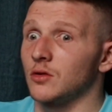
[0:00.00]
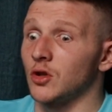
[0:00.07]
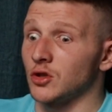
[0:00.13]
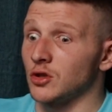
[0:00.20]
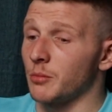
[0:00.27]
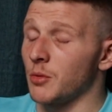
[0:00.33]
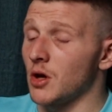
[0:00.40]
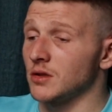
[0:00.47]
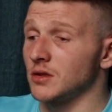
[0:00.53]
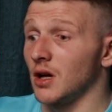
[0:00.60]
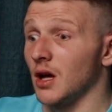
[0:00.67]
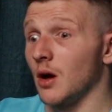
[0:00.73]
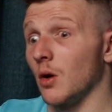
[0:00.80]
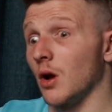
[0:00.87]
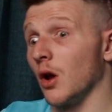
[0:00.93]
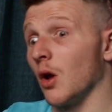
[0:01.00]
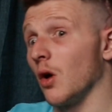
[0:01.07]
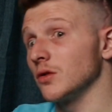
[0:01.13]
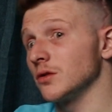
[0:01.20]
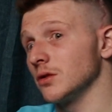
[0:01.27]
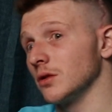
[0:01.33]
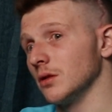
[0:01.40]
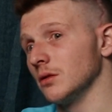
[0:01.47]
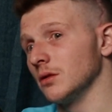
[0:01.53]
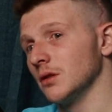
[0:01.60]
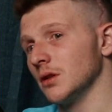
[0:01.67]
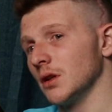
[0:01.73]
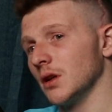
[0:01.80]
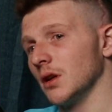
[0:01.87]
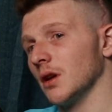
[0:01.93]
there's a person I owe a lot to,
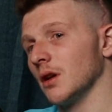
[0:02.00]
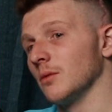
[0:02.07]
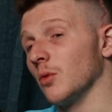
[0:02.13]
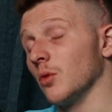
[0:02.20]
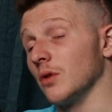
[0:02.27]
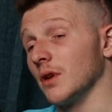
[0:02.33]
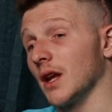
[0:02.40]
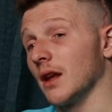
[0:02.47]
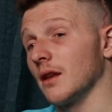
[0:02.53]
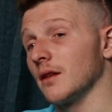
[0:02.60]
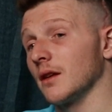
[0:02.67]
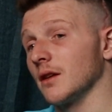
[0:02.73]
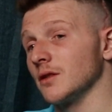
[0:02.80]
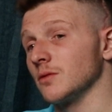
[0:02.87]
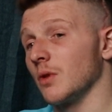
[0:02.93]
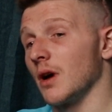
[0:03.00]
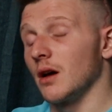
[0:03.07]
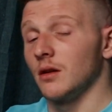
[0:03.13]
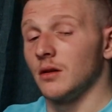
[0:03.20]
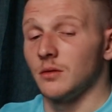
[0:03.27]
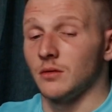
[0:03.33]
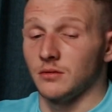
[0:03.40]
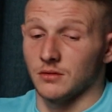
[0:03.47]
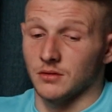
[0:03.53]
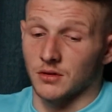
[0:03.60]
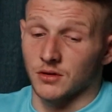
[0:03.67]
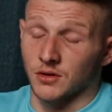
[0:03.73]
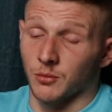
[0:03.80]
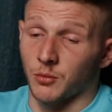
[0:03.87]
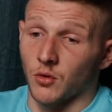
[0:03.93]
more than anything as well, who
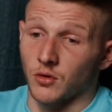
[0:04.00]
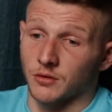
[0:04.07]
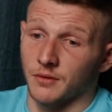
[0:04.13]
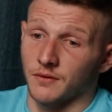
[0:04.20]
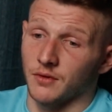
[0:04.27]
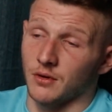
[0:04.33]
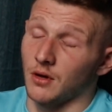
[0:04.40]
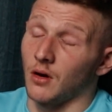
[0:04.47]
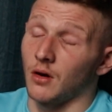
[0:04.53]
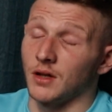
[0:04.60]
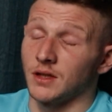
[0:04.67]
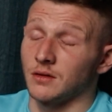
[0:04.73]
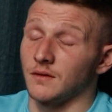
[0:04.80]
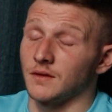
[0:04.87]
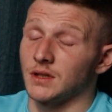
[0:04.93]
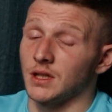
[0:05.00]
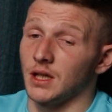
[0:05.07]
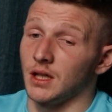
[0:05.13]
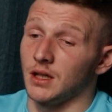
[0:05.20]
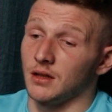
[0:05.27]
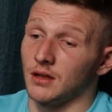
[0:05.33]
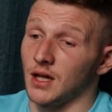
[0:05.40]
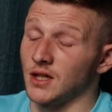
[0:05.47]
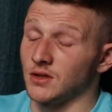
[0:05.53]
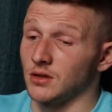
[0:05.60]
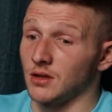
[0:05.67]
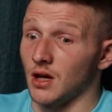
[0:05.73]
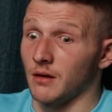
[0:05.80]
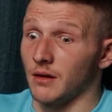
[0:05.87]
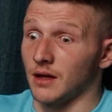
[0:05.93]
supports me for a lot, is obviously, as
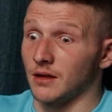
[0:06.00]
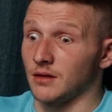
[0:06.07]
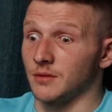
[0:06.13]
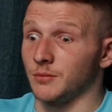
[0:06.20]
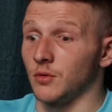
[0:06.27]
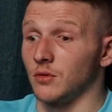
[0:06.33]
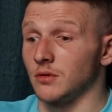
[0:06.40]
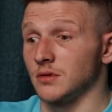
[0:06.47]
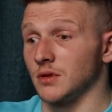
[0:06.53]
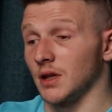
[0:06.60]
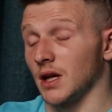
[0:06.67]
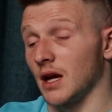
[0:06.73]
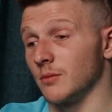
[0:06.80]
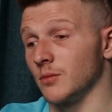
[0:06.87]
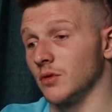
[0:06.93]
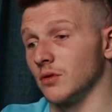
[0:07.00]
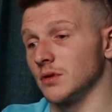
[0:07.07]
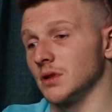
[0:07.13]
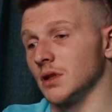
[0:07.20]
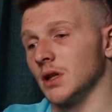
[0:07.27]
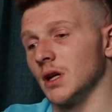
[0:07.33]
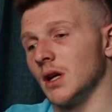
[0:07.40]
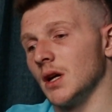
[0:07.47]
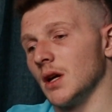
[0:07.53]
you know, Angus Porter and Gate Porter.